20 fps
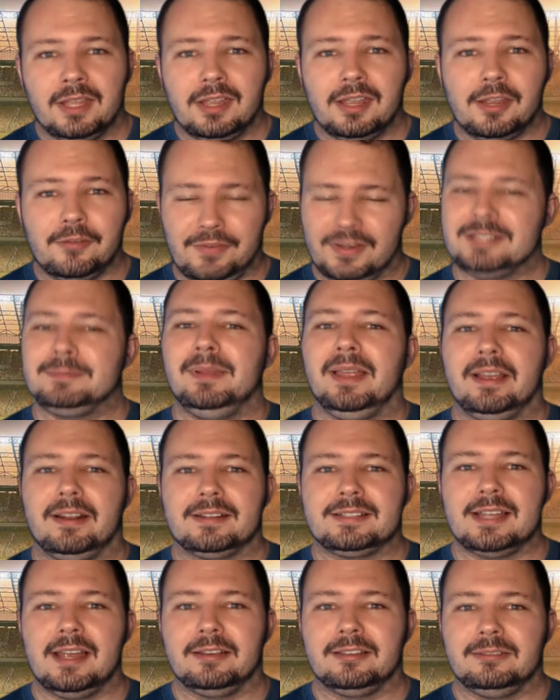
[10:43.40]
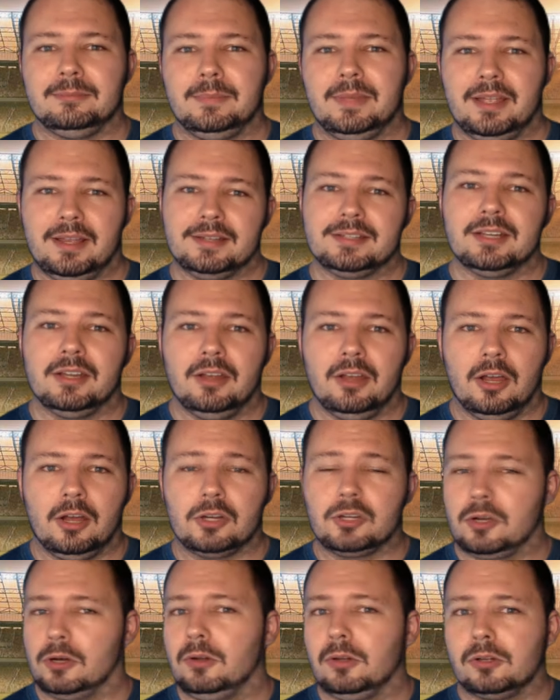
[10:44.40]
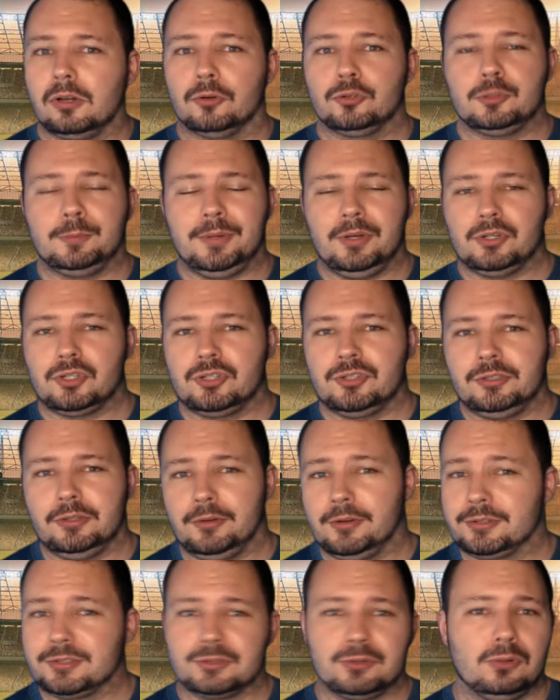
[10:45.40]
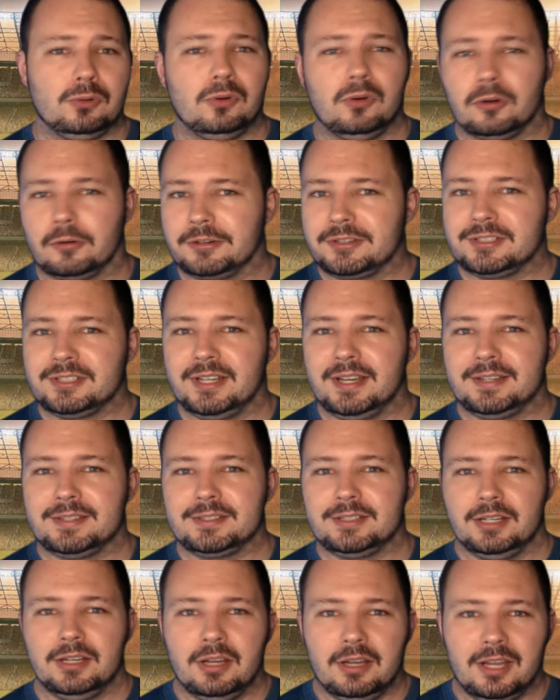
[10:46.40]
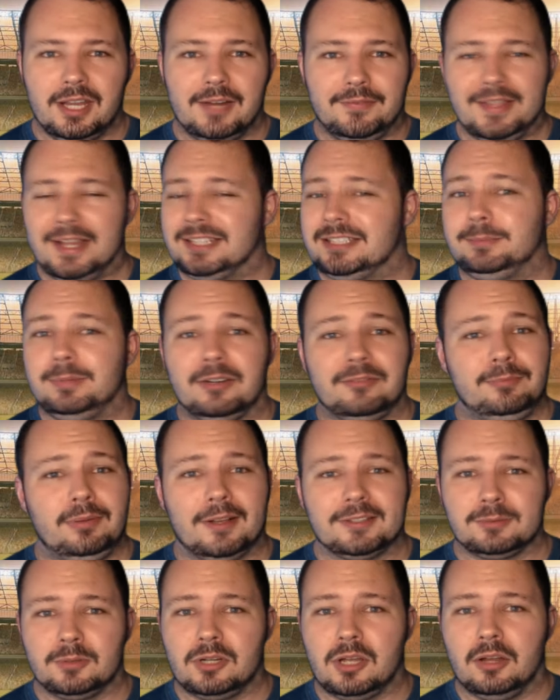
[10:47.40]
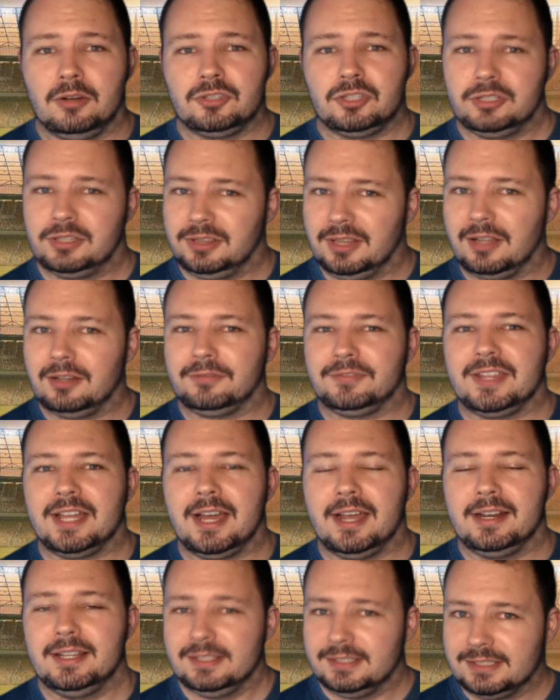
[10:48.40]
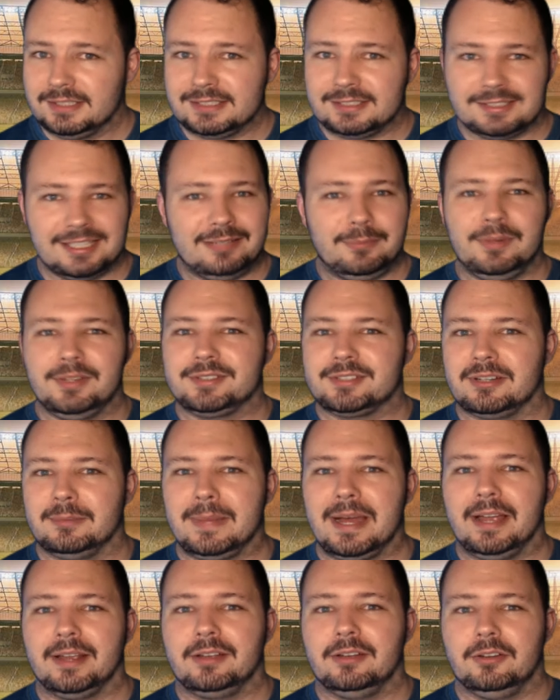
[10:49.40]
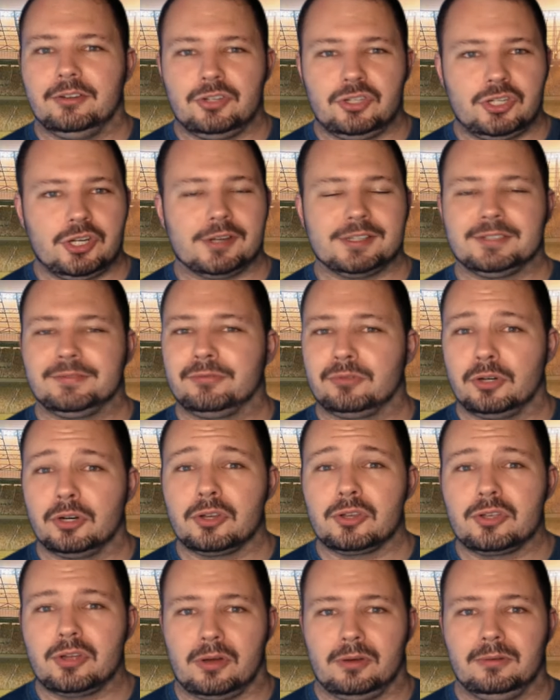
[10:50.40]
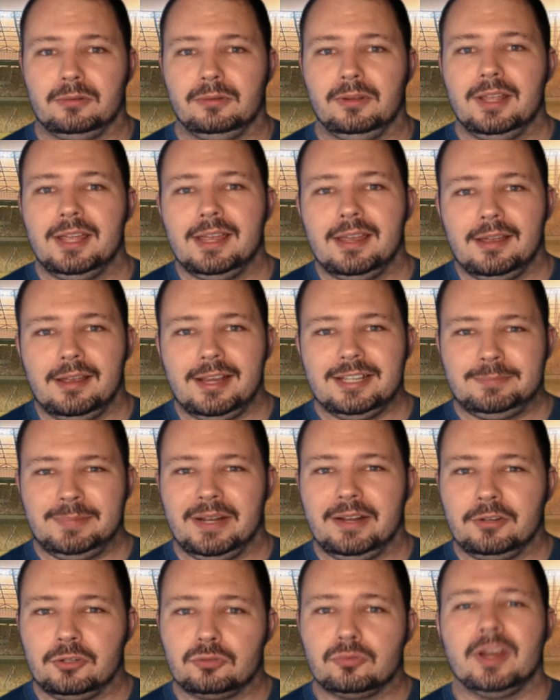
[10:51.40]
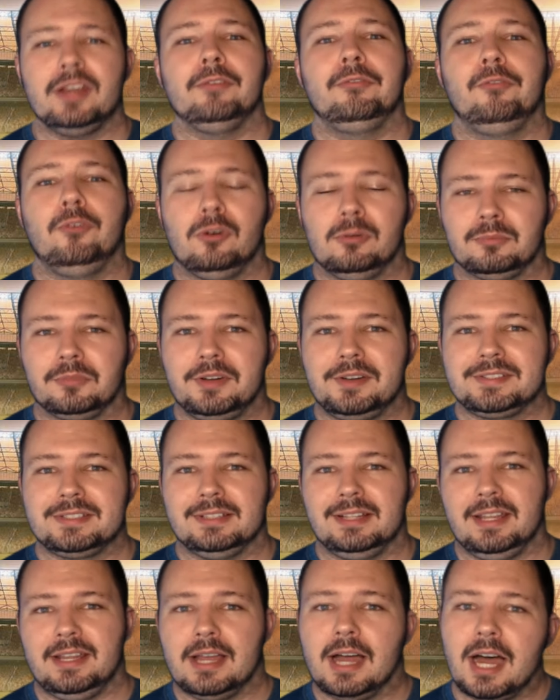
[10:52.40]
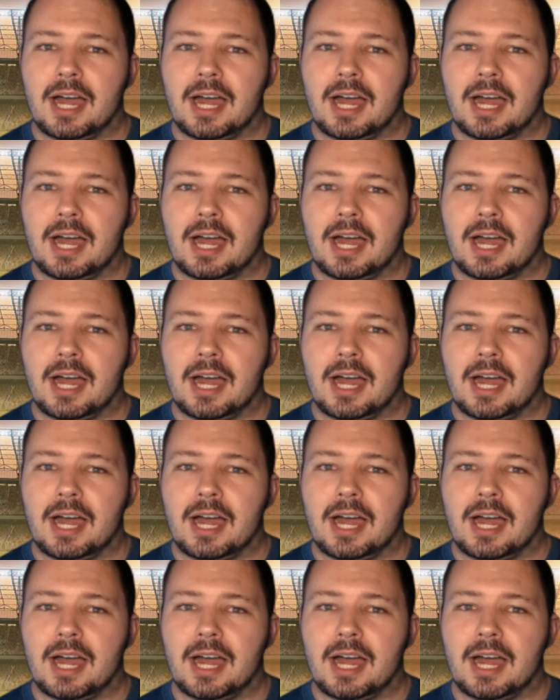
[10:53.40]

If he's playing at attacking mid, a goal contribution, so to score or assist, if that's above plus one hundred, love that. Same with Scamacca, just for a goal. He's been in great form recently.